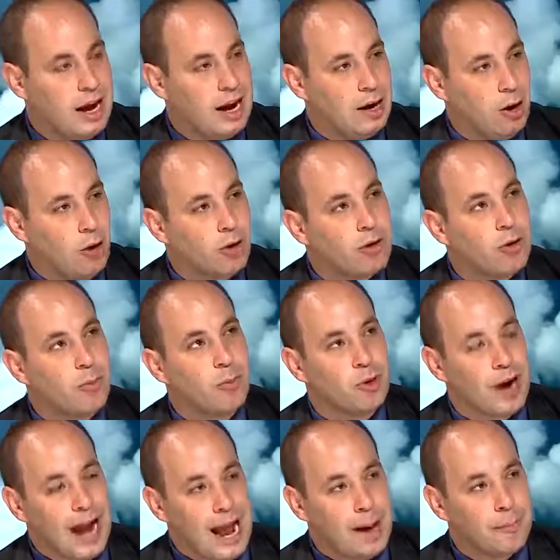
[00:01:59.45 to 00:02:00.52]
And also
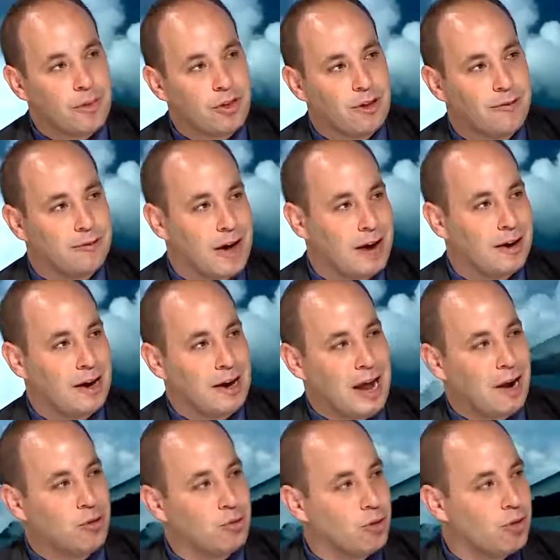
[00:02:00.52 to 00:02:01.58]
perhaps, if not an
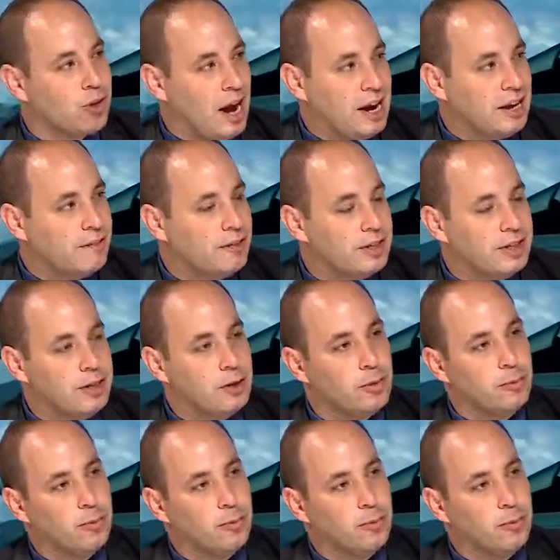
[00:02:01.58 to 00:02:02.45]
actual signing of a deal,